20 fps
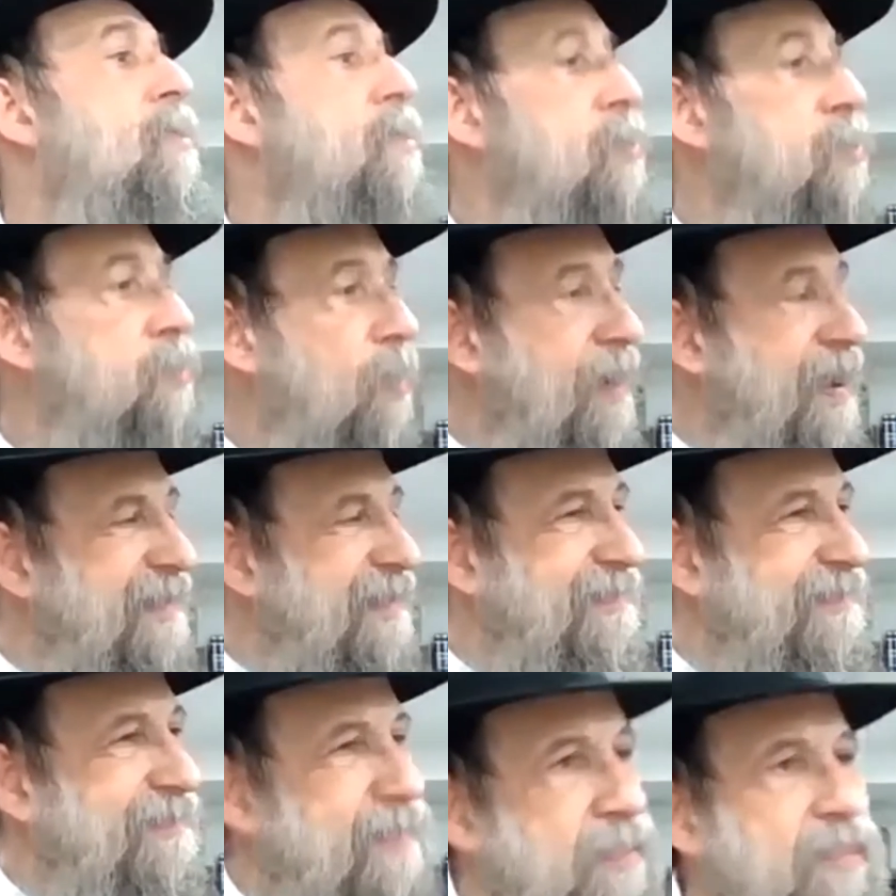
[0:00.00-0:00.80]
so
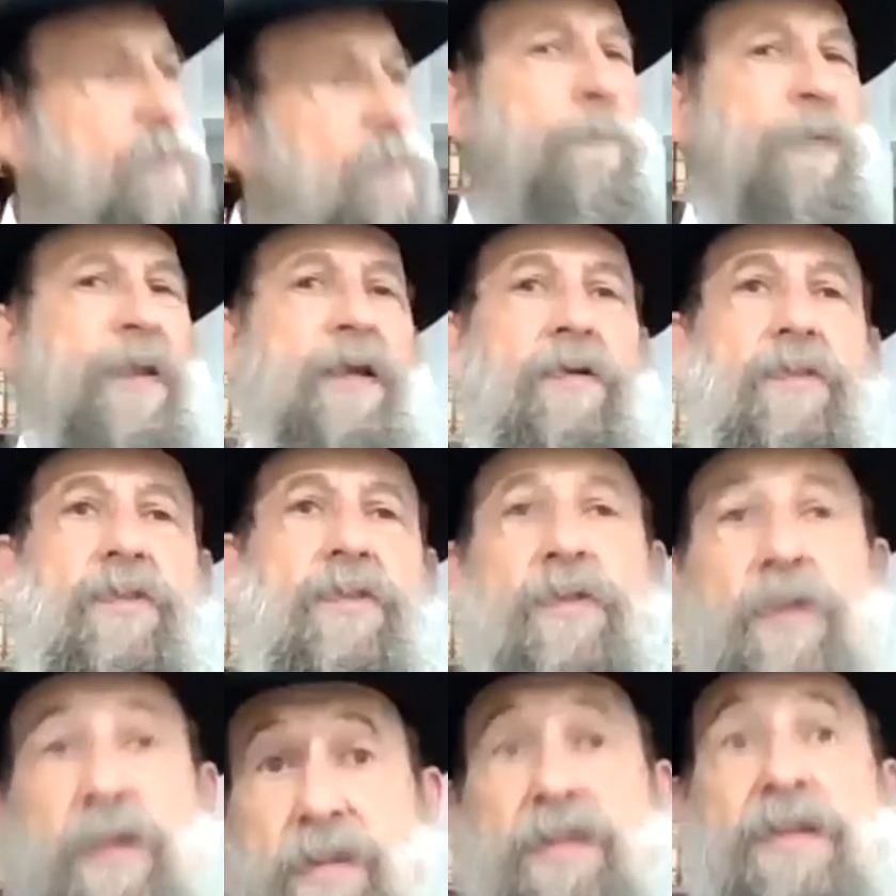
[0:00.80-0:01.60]
it
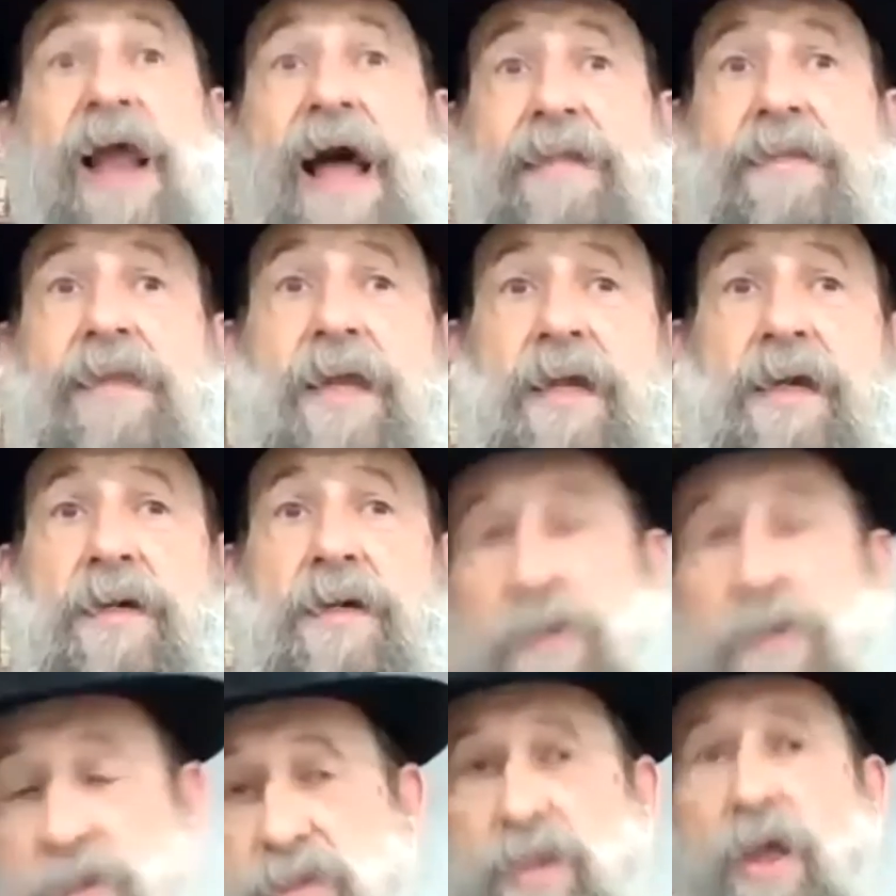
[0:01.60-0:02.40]
disappears. It's not here,
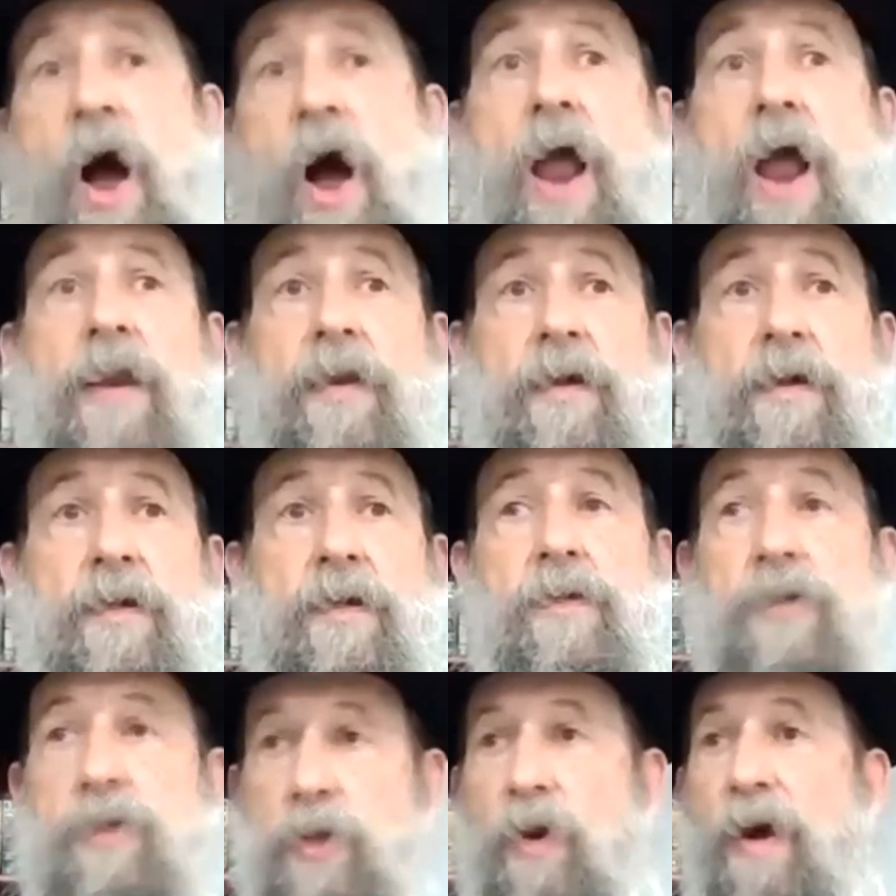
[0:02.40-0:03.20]
it's gone.
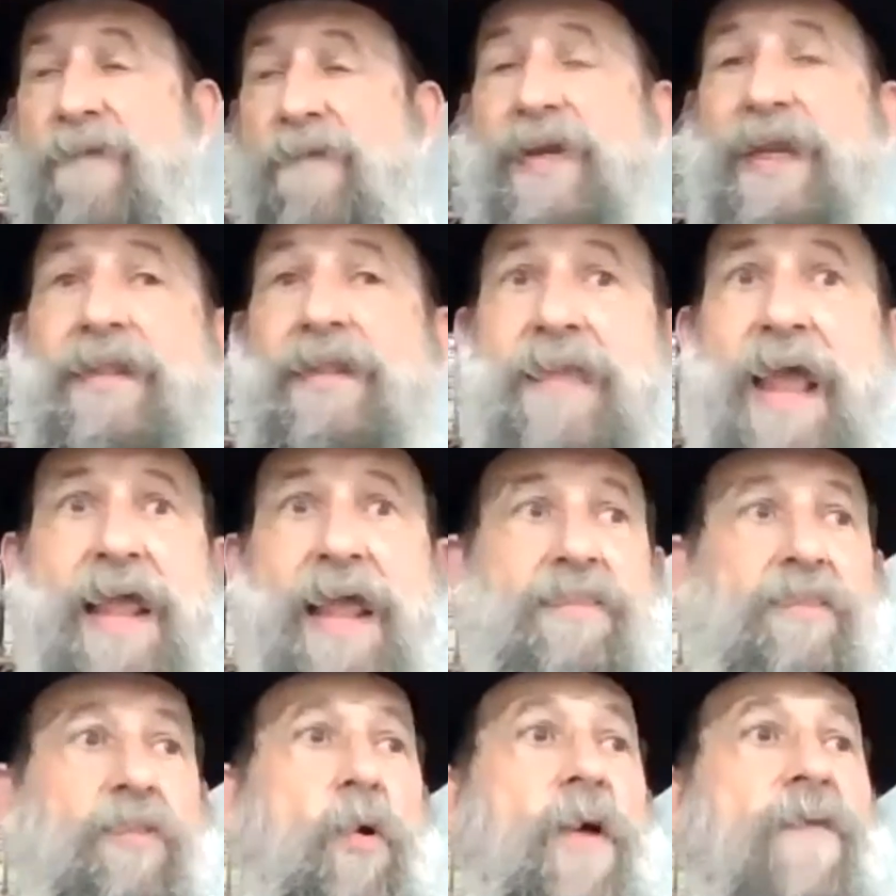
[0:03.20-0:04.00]
You don't have any
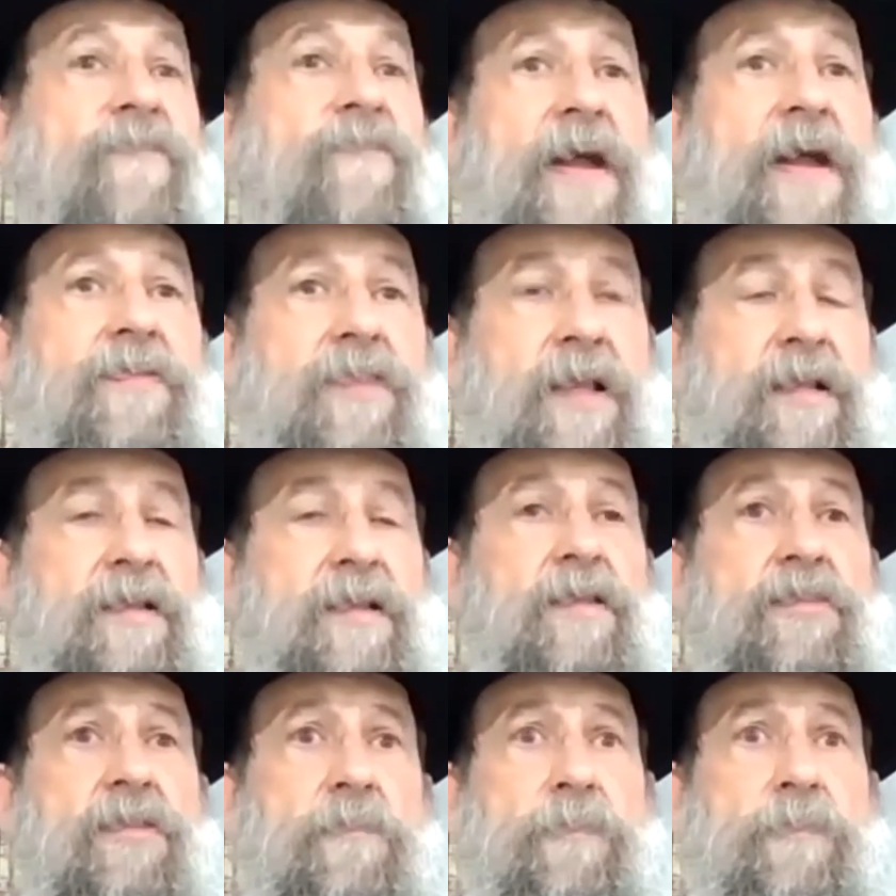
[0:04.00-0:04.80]
taste, don't have nothing, it
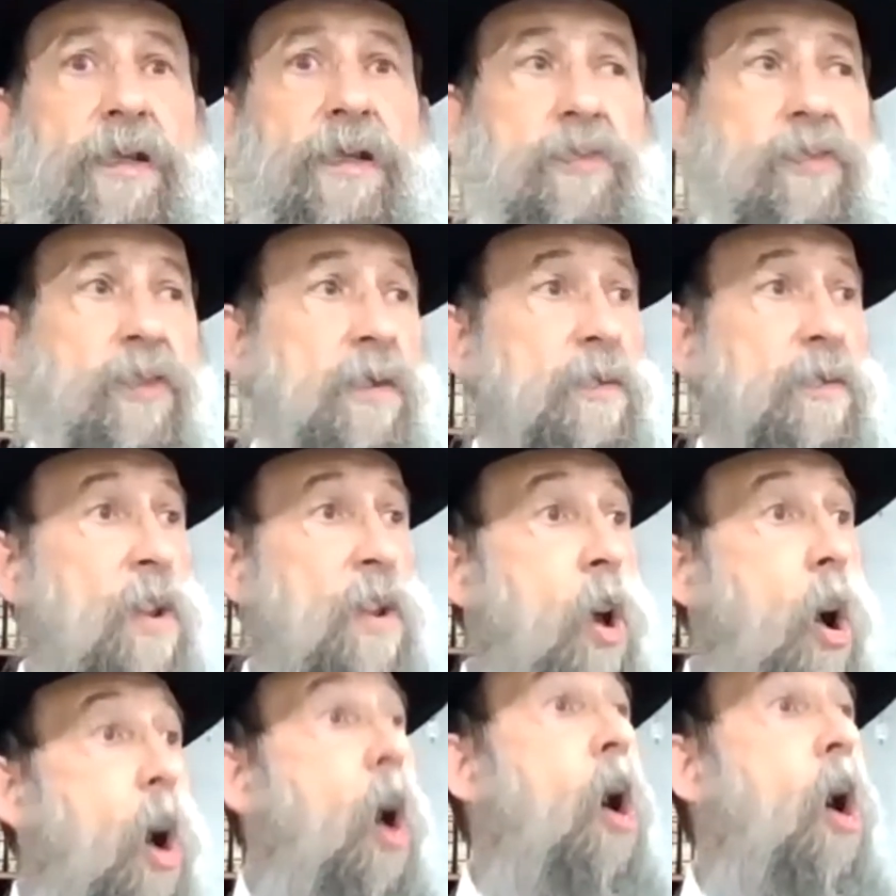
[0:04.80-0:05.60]
disappears.
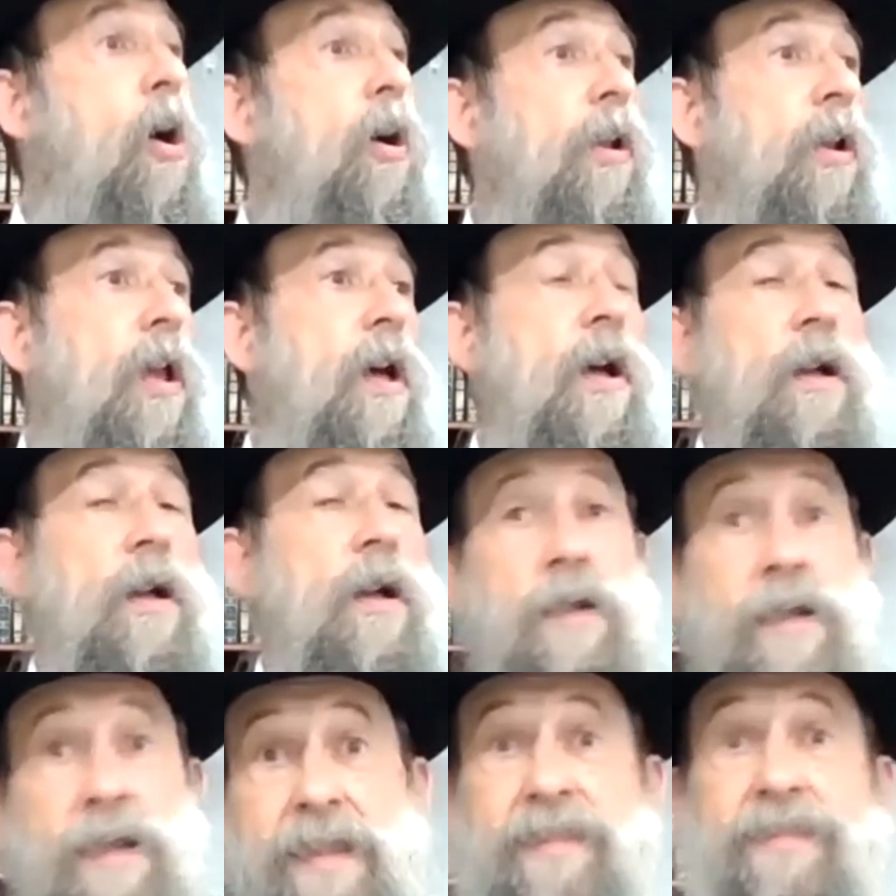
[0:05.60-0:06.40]
Allah
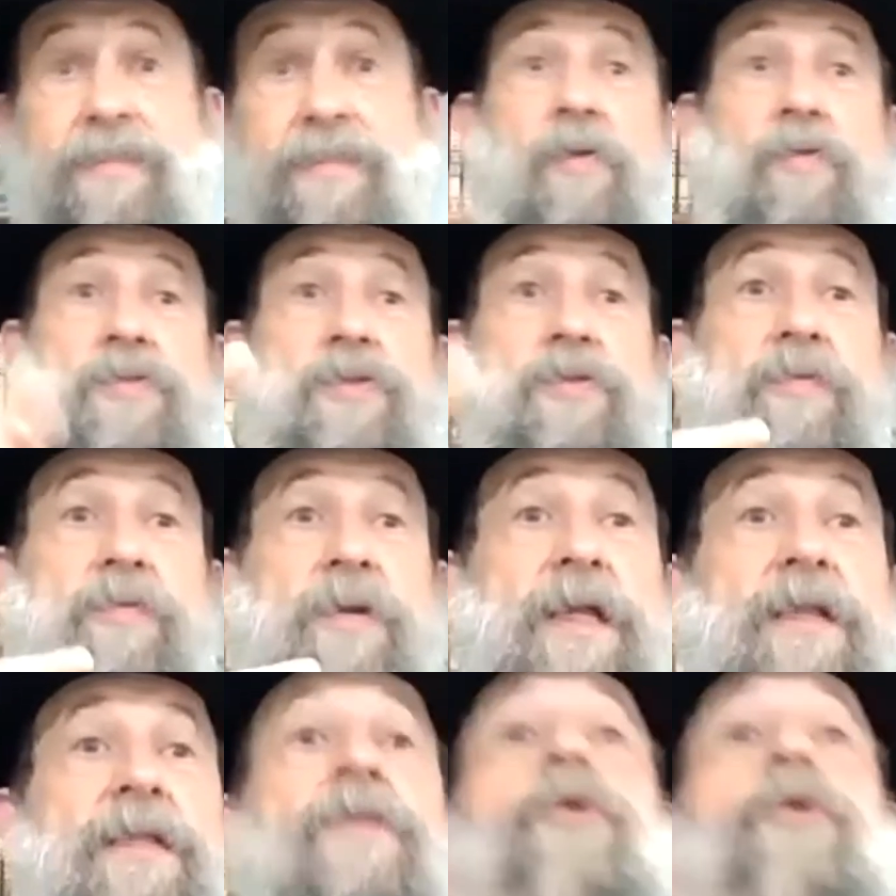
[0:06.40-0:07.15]
is so strict